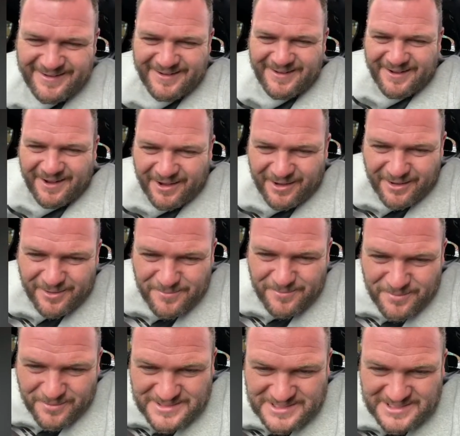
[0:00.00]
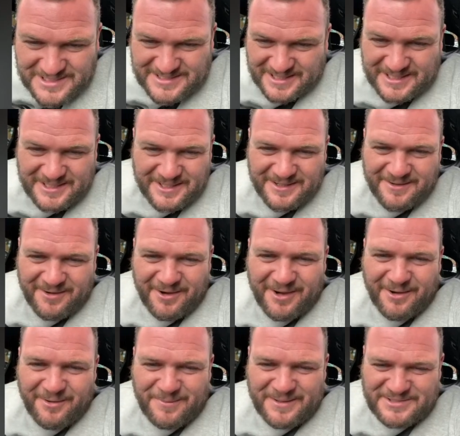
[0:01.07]
But cheers, Lee.
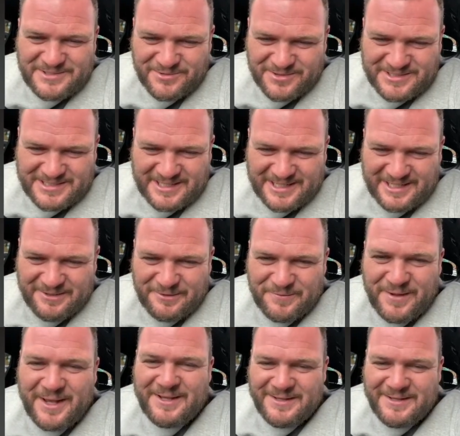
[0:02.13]
I'll make sure I steer clear of that.